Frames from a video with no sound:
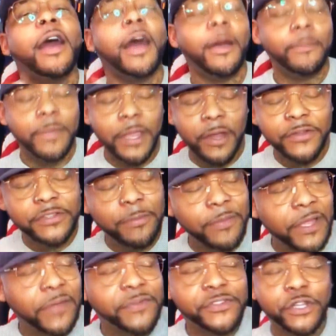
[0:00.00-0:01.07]
I'm here to
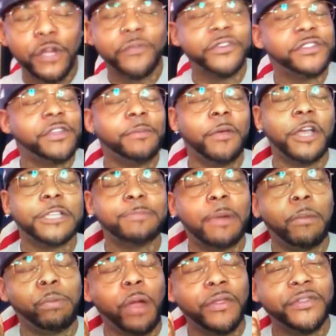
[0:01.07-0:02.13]
be of service amongst
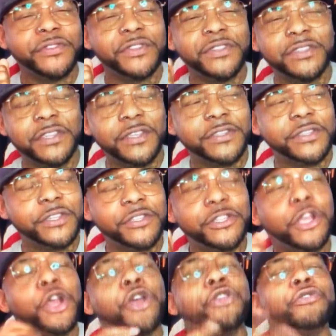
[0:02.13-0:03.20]
my brothers and
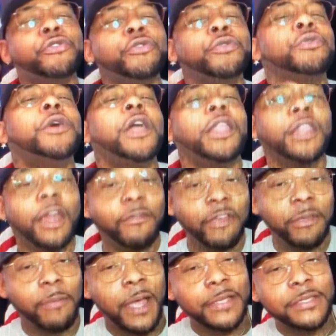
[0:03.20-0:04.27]
sisters through
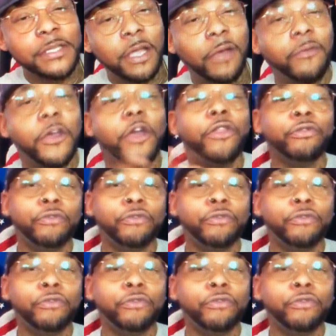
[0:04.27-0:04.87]
loving myself,